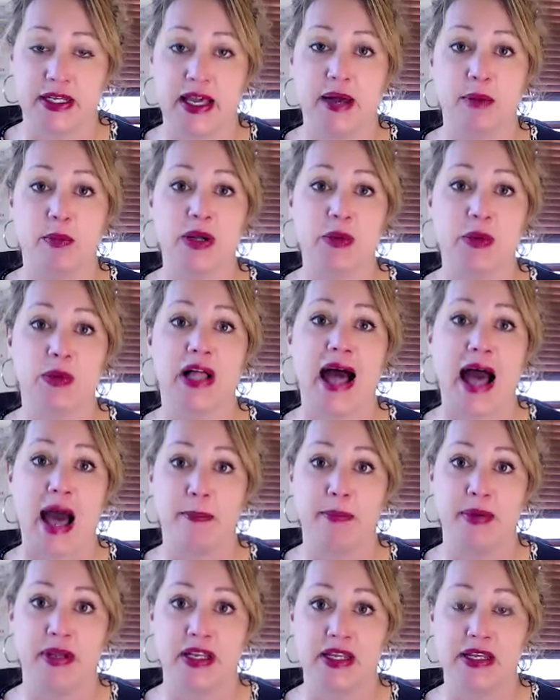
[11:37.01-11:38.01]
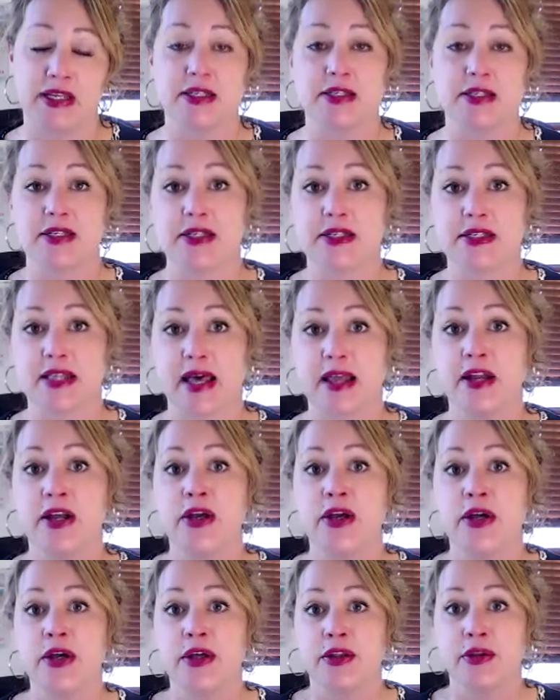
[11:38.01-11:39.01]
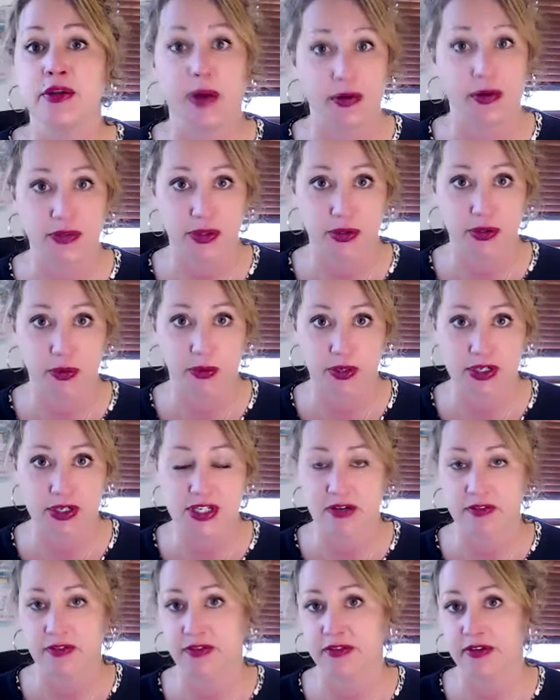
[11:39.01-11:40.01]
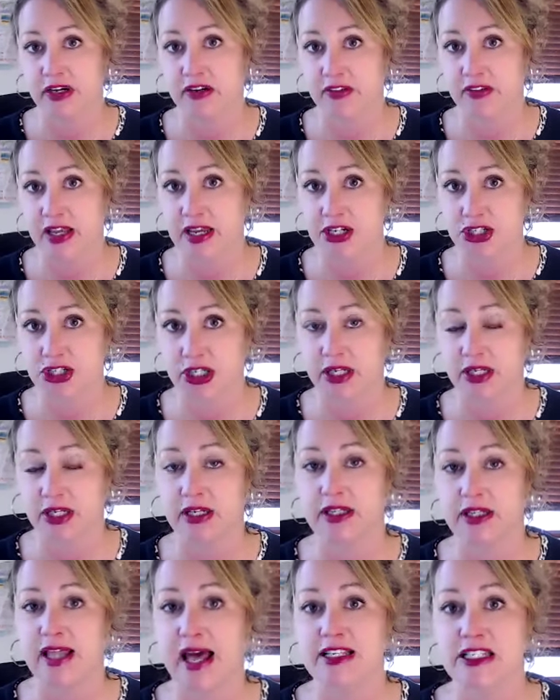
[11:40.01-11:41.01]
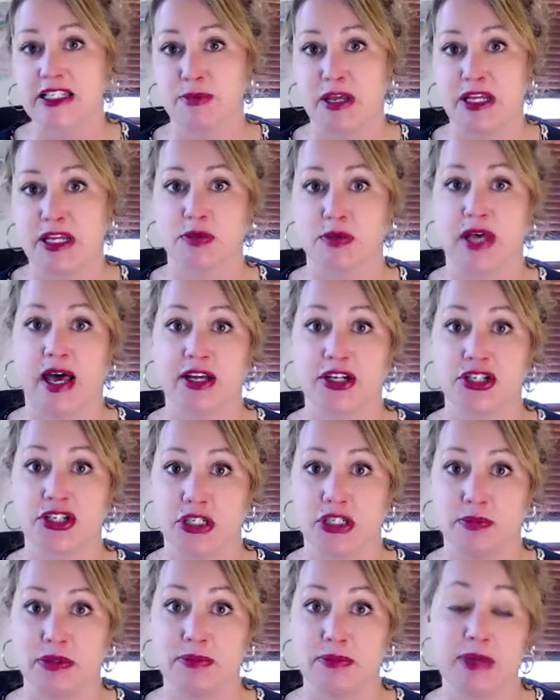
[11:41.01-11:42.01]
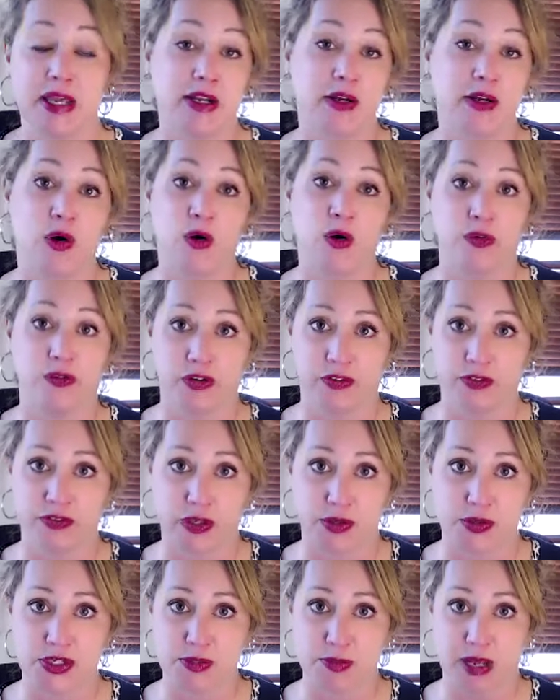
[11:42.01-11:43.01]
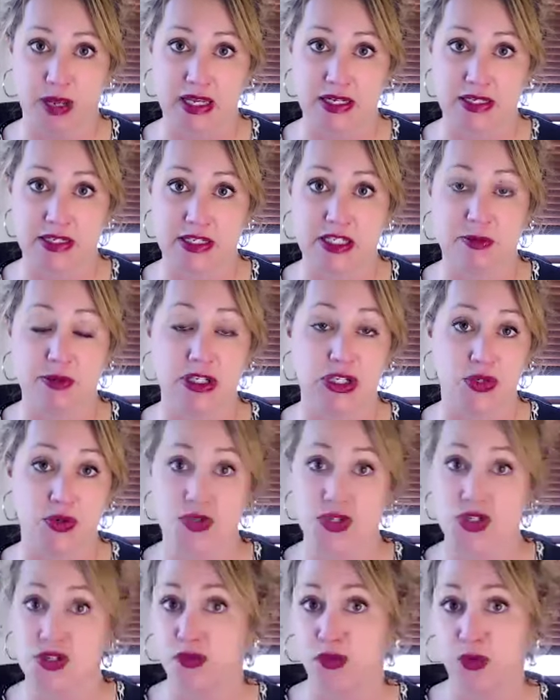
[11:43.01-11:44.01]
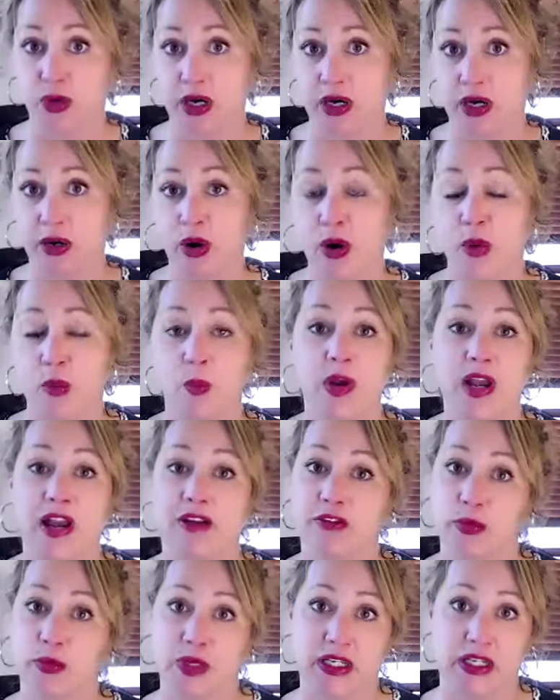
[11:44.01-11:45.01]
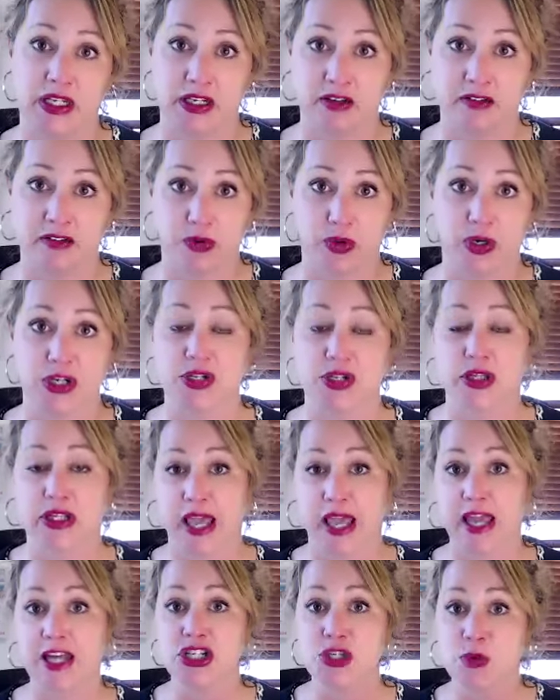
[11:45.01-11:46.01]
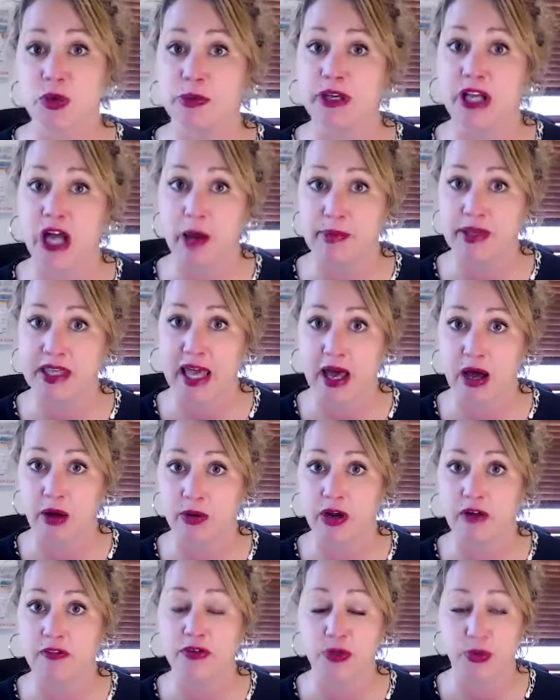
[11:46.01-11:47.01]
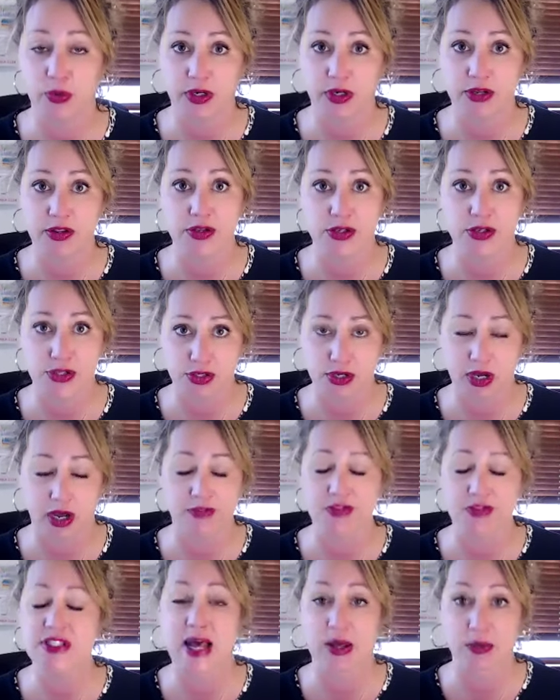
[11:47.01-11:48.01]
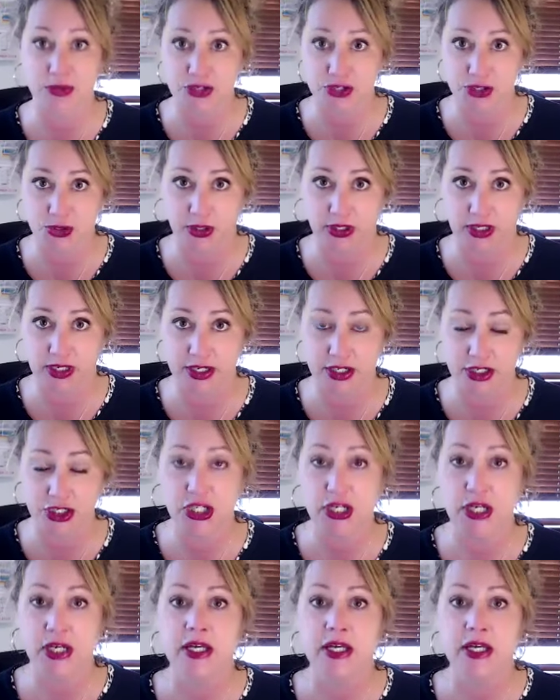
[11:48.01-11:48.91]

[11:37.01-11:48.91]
And what will happen is that throughout the course of the renovation, that space will actually be made an overflow space to be used for whatever we need it for. So the cages will be coming out of north of south storage.